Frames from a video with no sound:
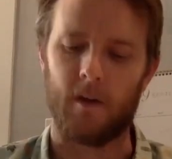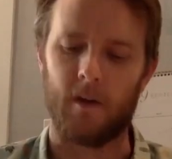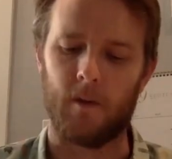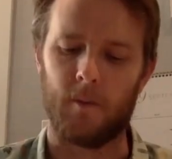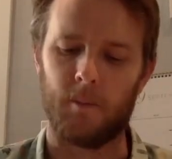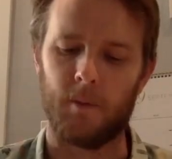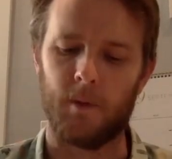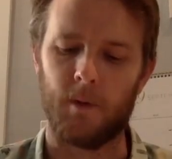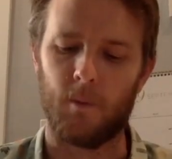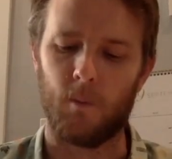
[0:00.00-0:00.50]

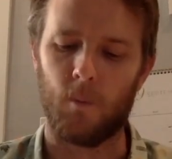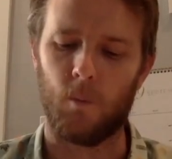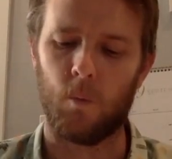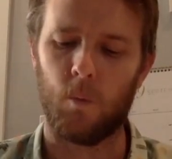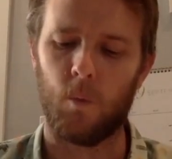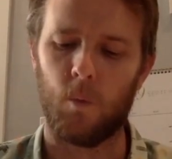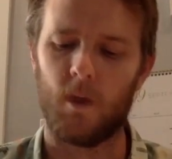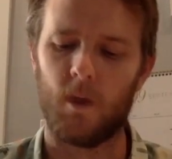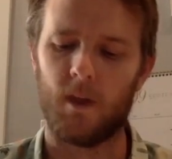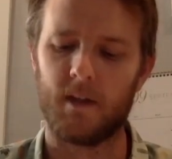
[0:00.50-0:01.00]
But
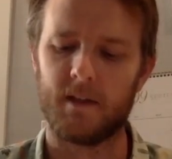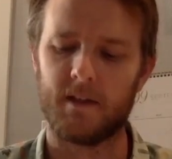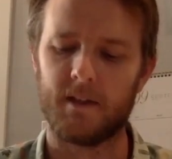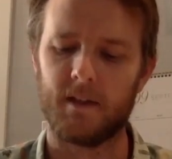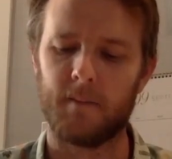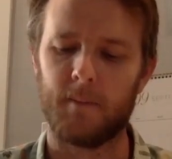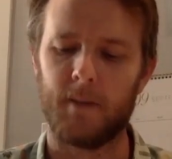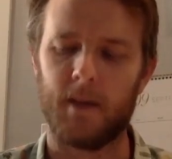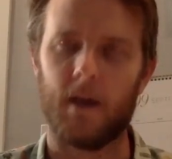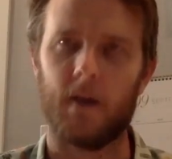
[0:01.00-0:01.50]
what is it
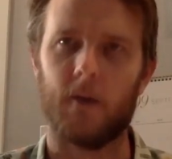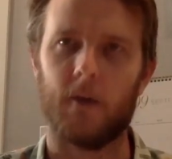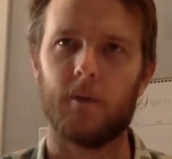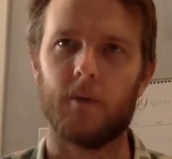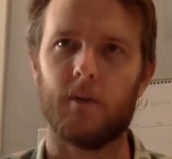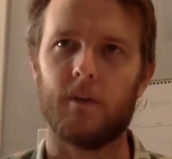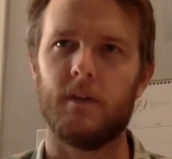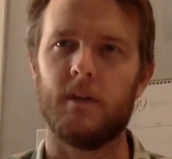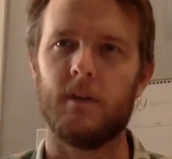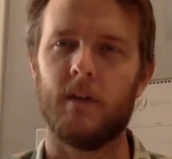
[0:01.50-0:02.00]
about
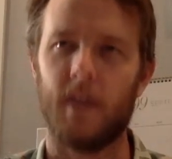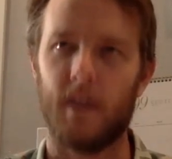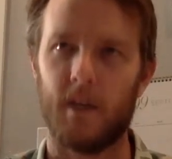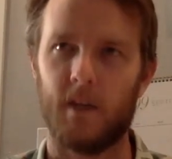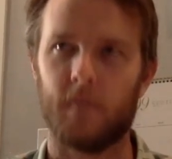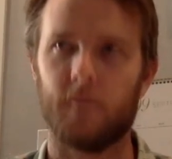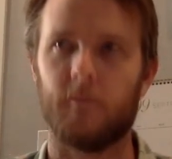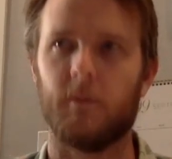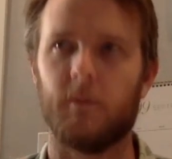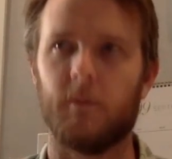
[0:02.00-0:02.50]

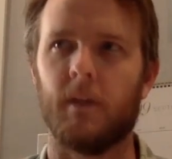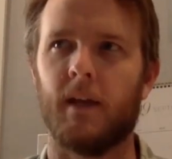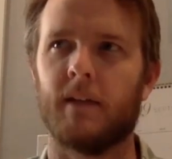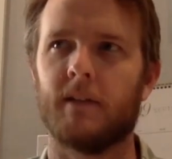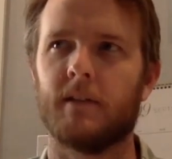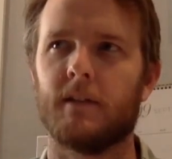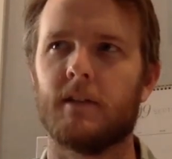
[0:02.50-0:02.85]
native plants,